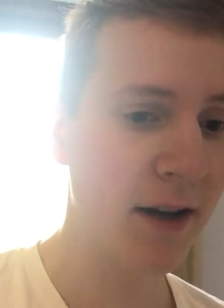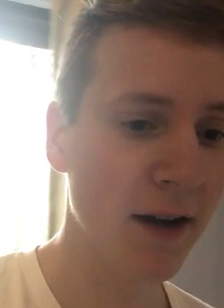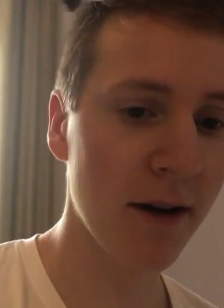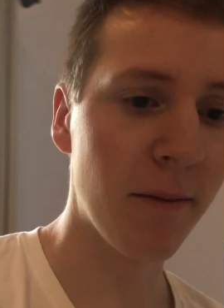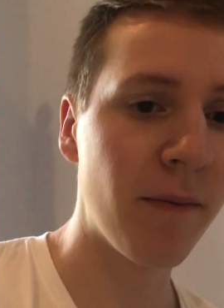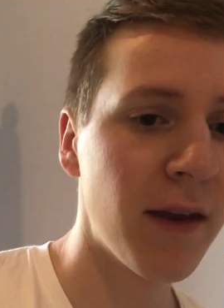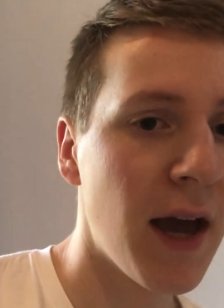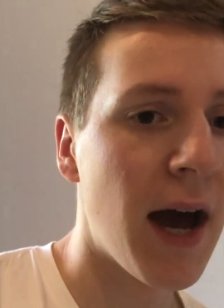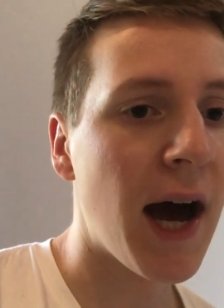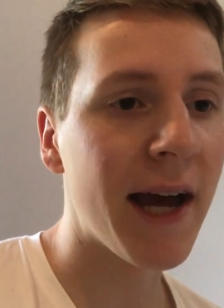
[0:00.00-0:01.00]

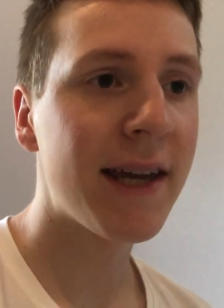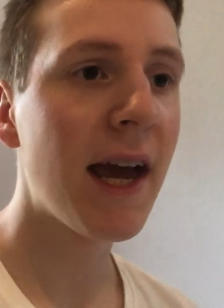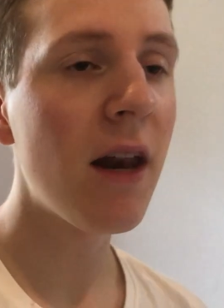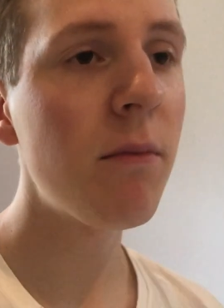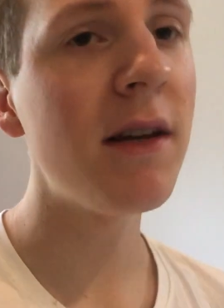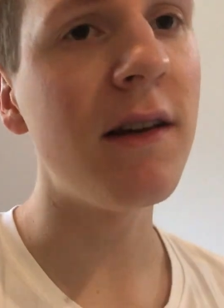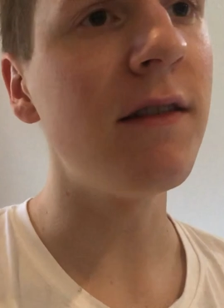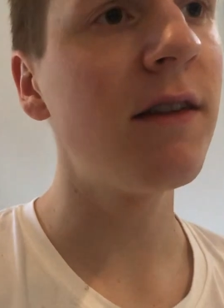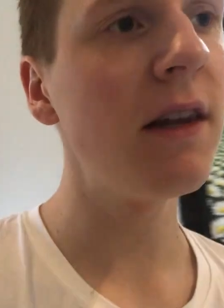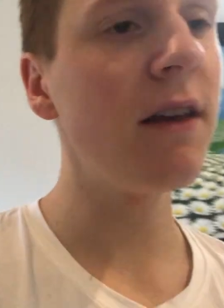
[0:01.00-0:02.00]
I can be
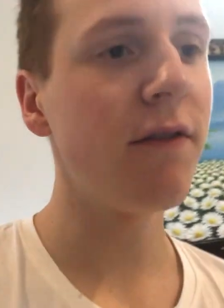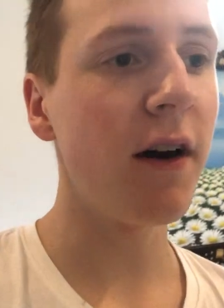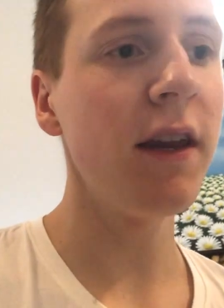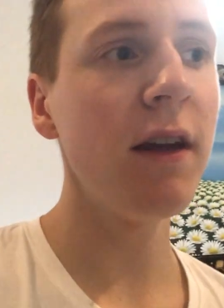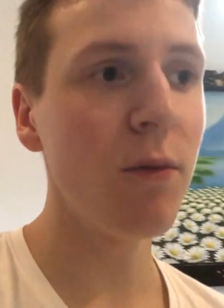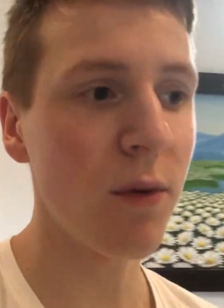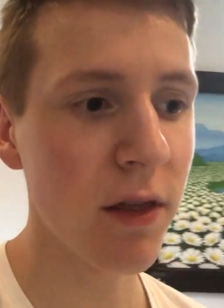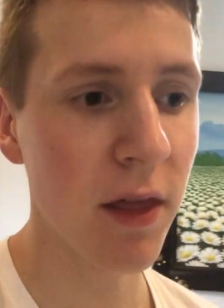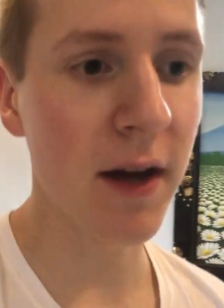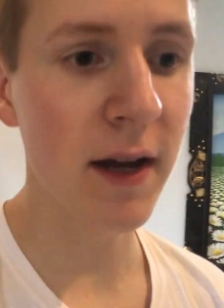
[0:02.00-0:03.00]
decently funny
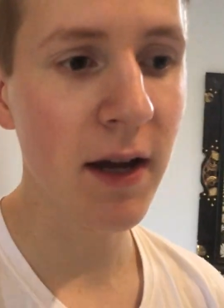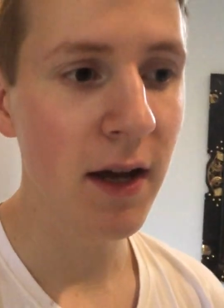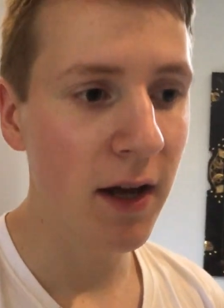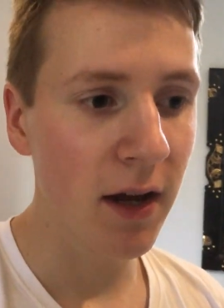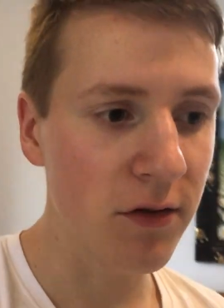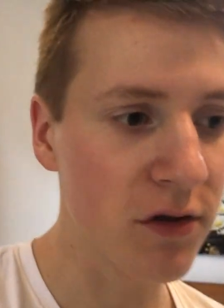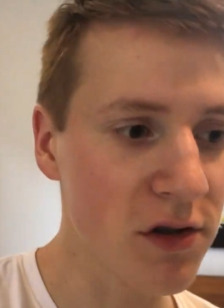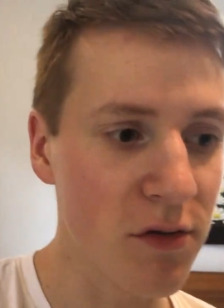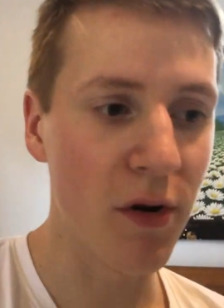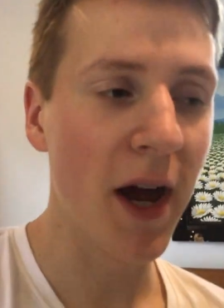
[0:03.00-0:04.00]
with like
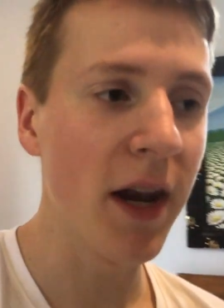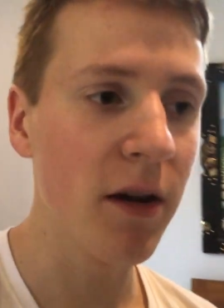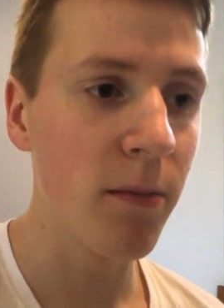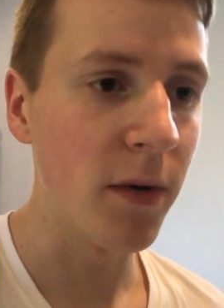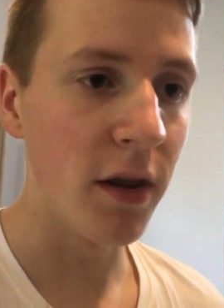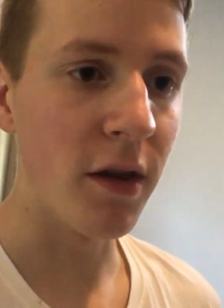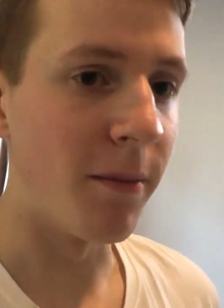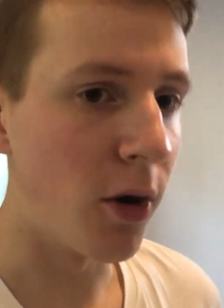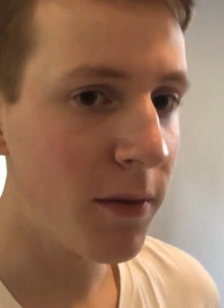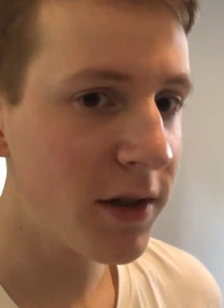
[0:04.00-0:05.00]
just random in the
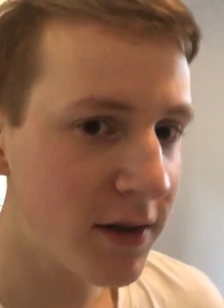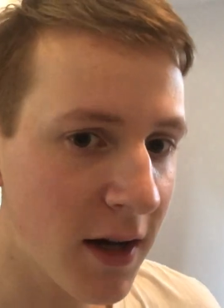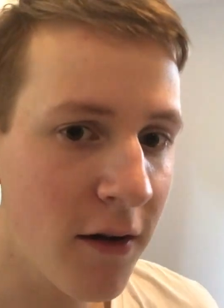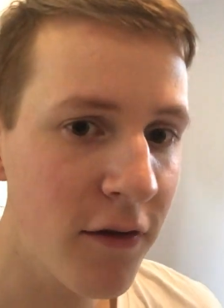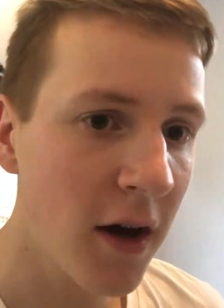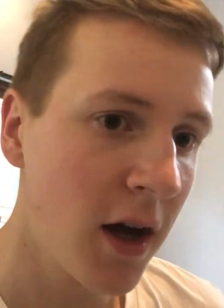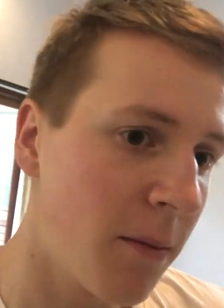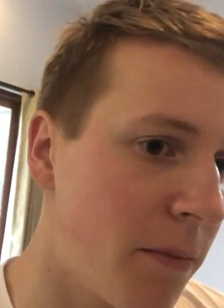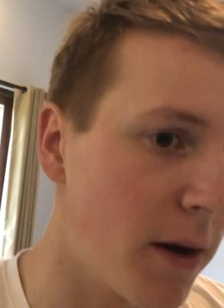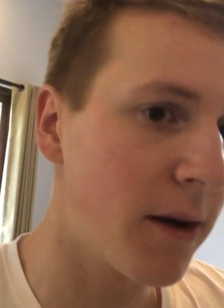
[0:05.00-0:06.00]
moment stuff,
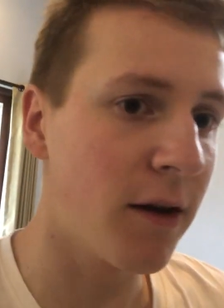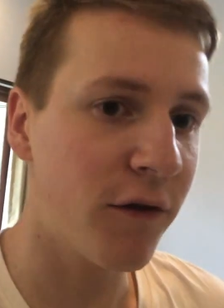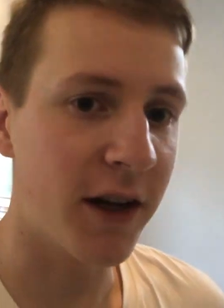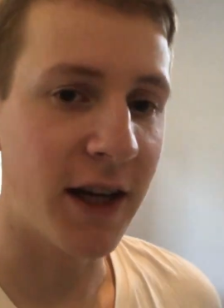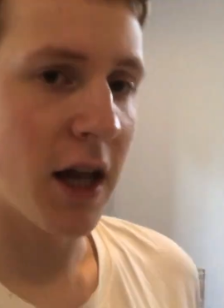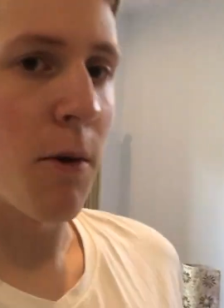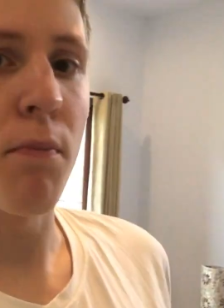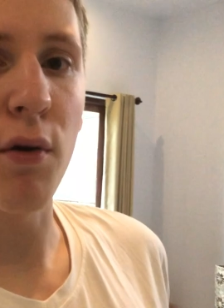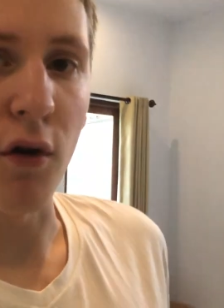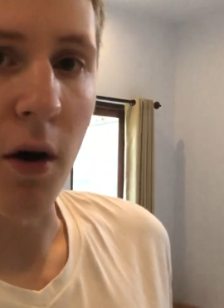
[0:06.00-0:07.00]
but if I get a
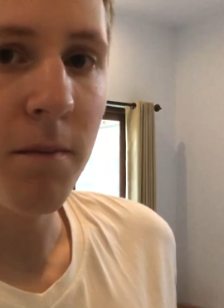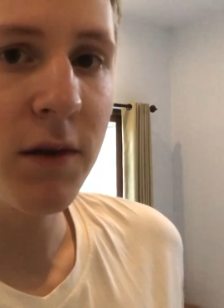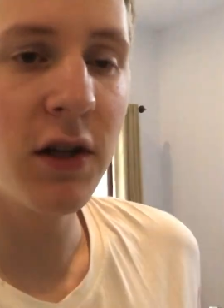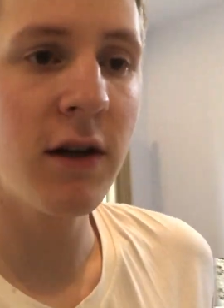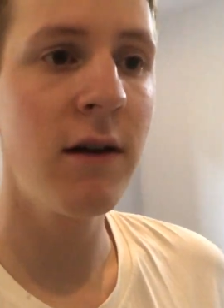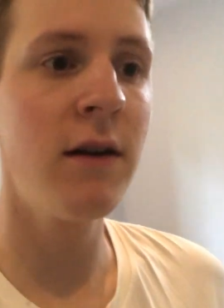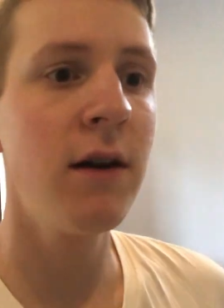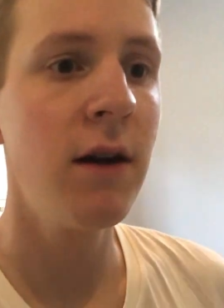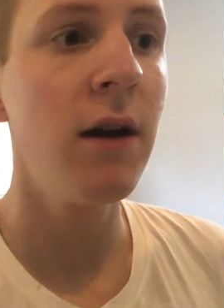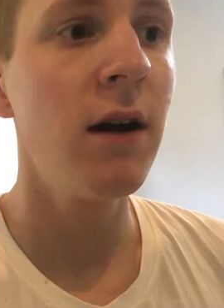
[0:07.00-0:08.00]
prompt
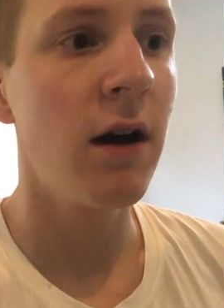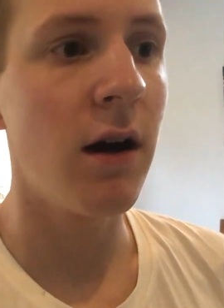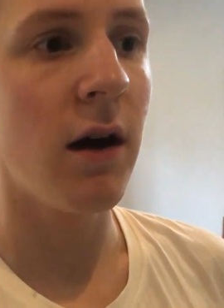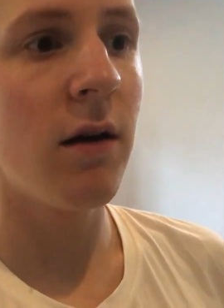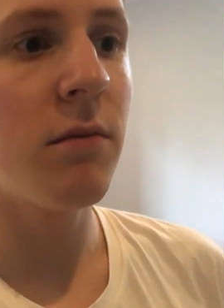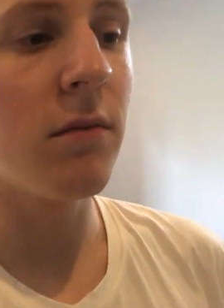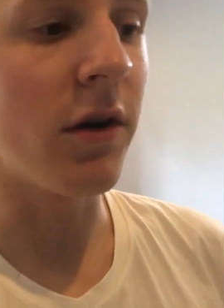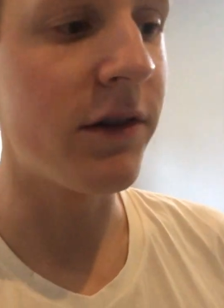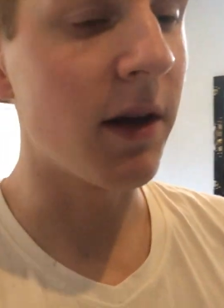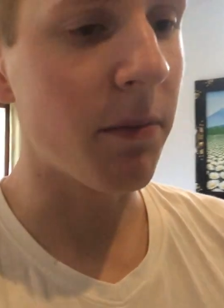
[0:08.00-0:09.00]

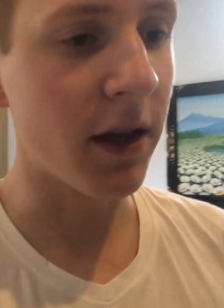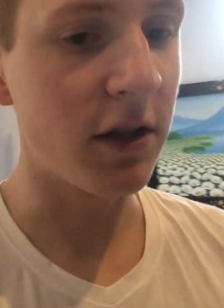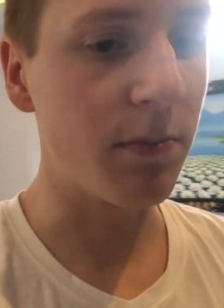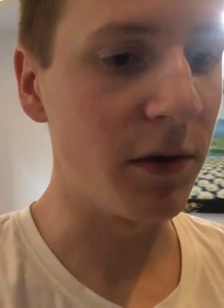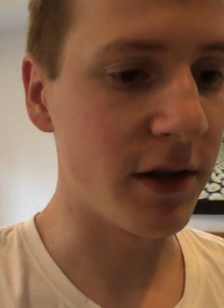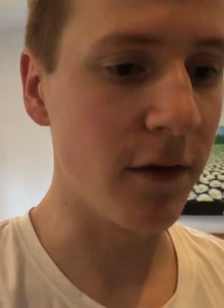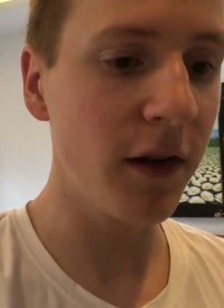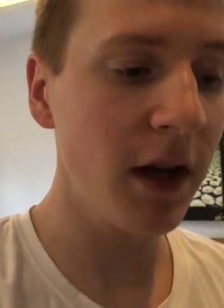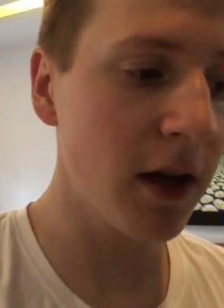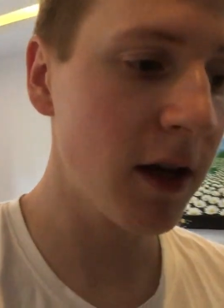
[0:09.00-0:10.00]
on something
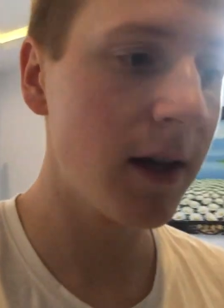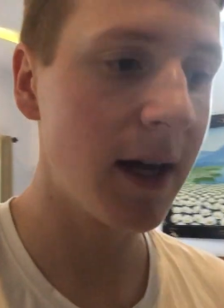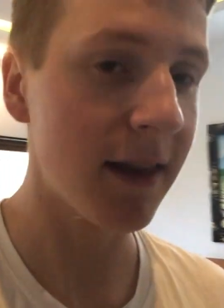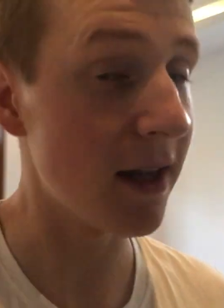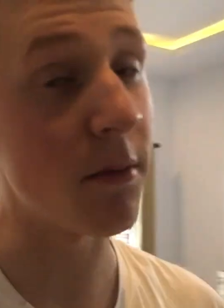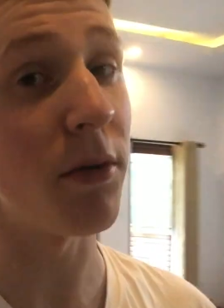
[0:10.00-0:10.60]
specific, then I'm